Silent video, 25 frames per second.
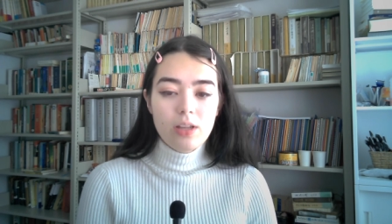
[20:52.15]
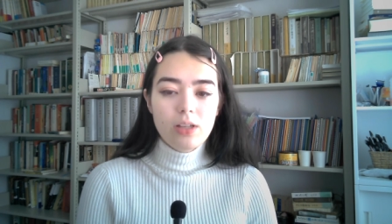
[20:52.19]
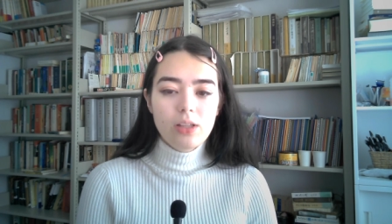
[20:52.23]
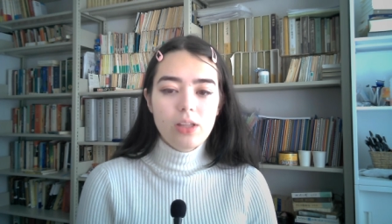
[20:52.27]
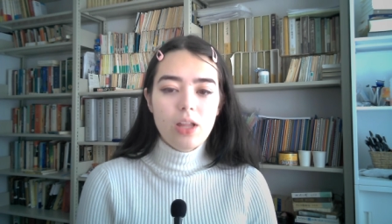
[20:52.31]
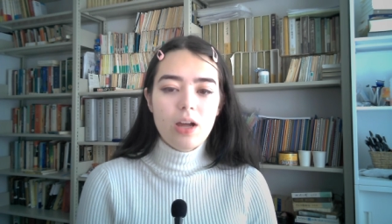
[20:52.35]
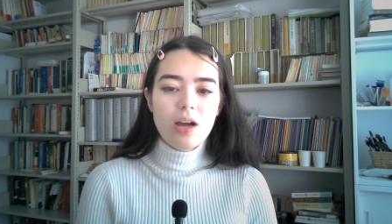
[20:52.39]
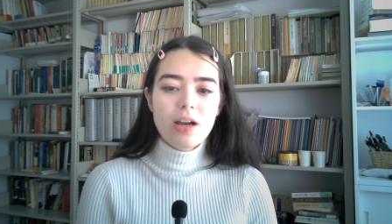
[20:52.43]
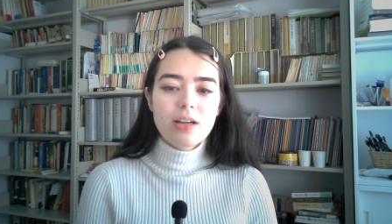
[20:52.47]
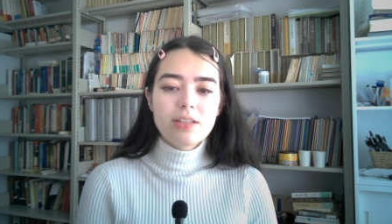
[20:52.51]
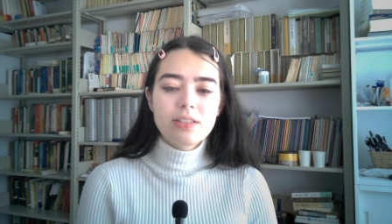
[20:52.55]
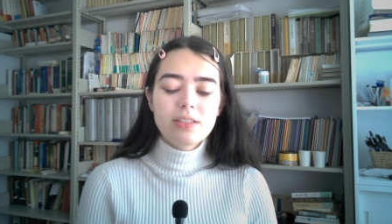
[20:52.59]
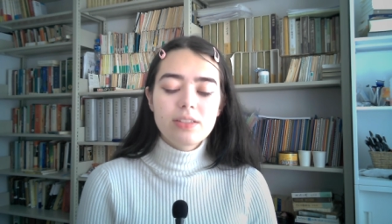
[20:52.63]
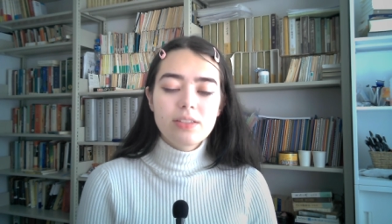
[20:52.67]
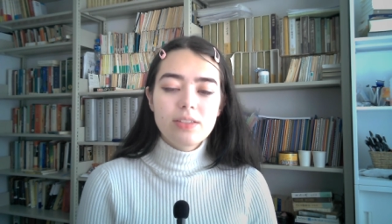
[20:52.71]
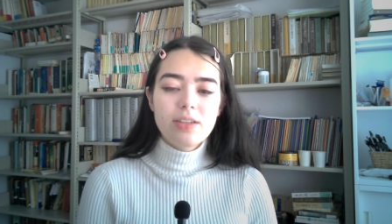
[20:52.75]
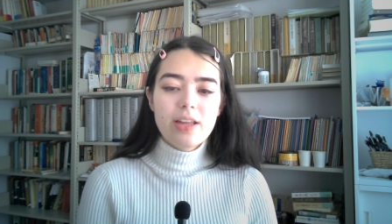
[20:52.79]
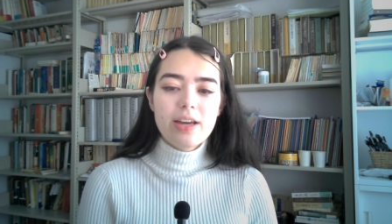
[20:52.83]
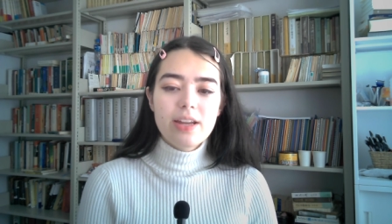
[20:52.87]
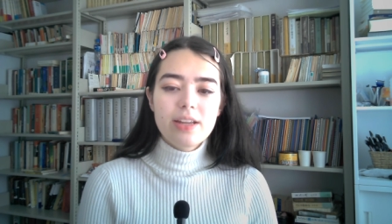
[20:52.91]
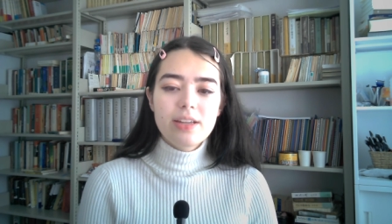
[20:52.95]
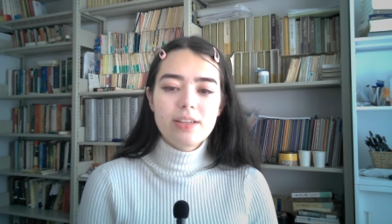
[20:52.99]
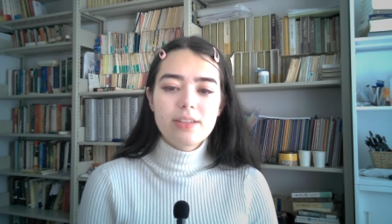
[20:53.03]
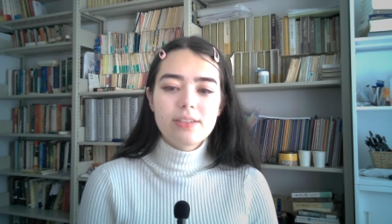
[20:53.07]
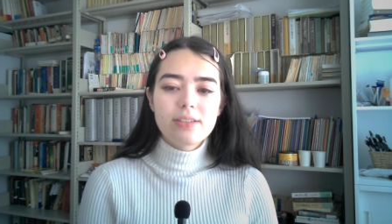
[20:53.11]
Lost,
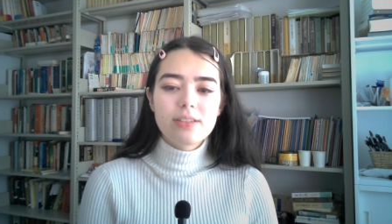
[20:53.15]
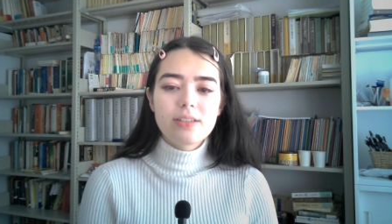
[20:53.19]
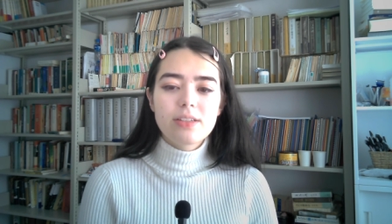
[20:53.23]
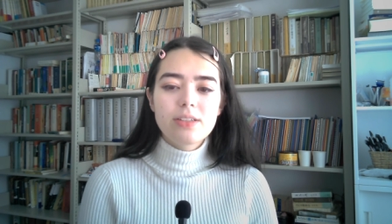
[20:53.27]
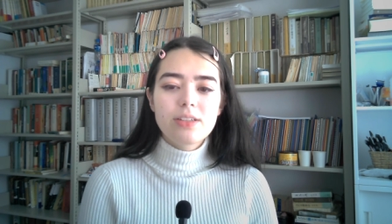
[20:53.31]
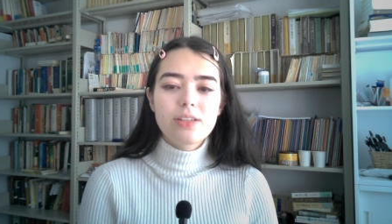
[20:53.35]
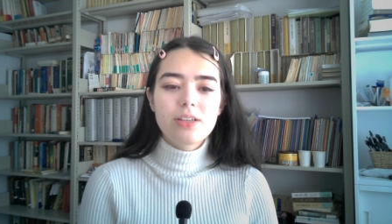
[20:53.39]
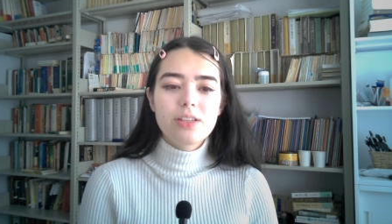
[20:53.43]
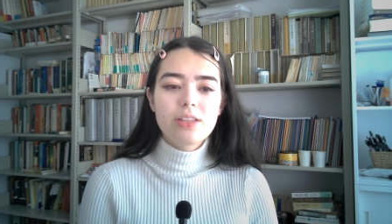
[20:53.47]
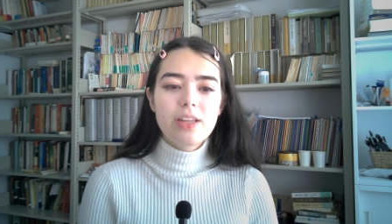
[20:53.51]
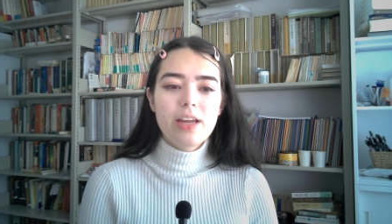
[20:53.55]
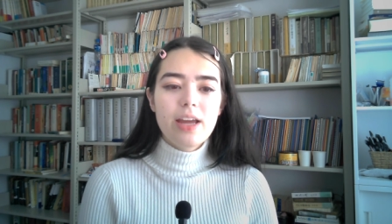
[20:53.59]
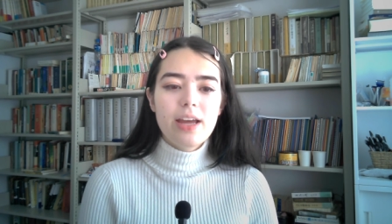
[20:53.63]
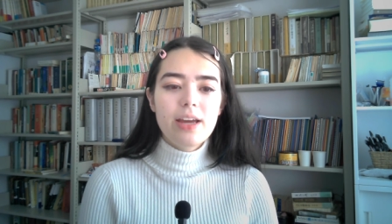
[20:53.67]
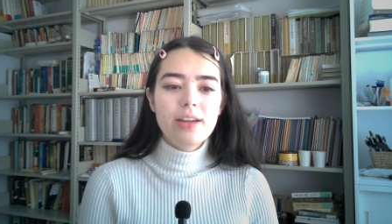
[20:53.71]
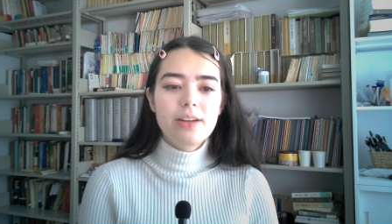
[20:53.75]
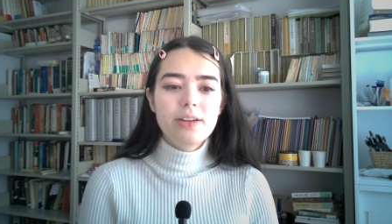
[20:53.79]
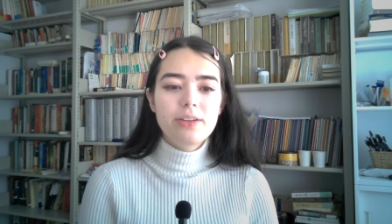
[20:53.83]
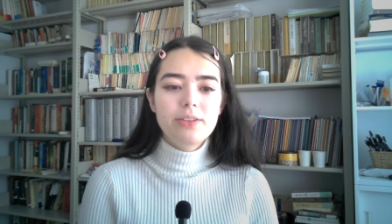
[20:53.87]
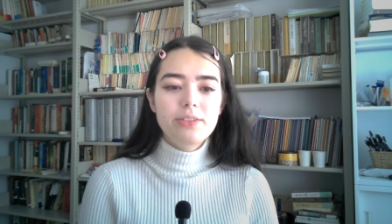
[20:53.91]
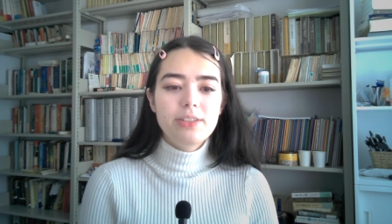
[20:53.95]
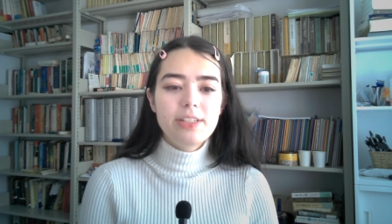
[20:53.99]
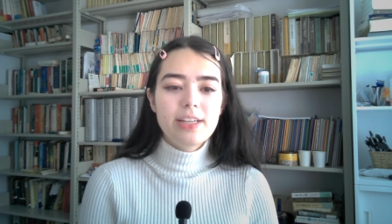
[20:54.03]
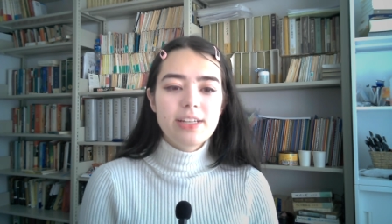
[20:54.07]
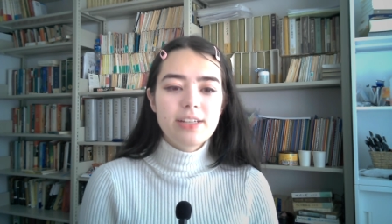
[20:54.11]
that is, until the
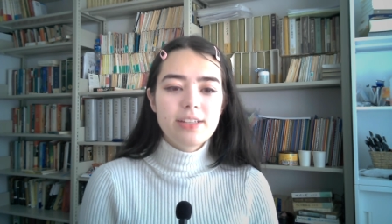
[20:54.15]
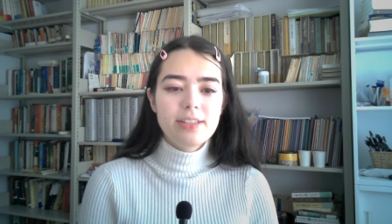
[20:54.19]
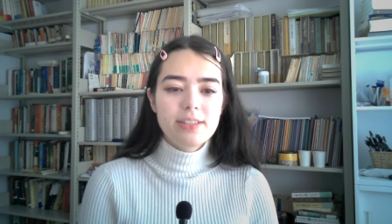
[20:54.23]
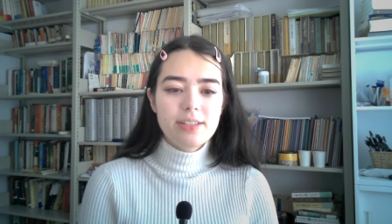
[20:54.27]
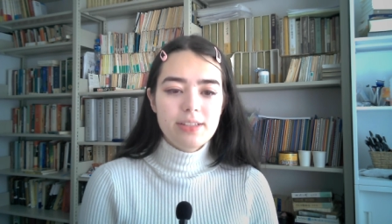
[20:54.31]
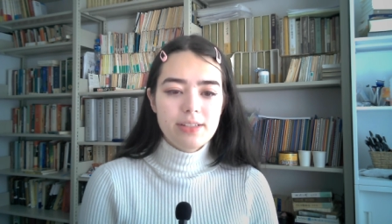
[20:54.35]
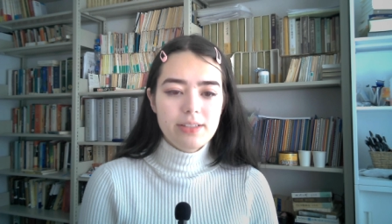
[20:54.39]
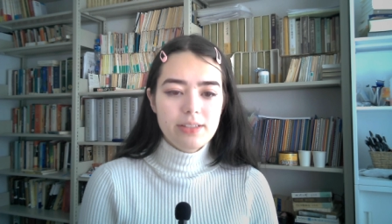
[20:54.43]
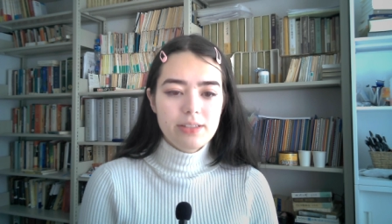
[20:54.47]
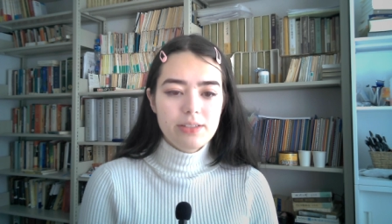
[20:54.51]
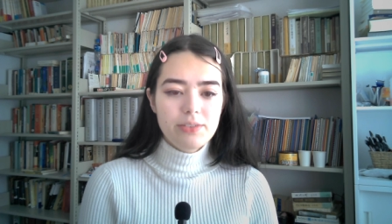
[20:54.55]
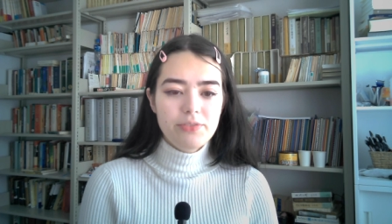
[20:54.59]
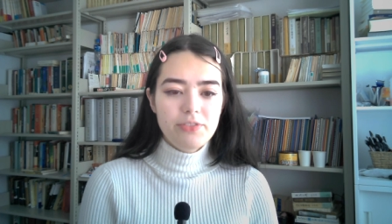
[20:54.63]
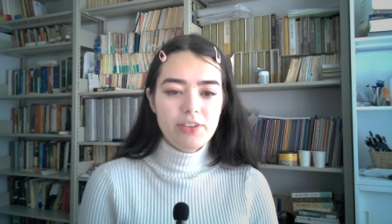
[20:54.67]
Edo denizens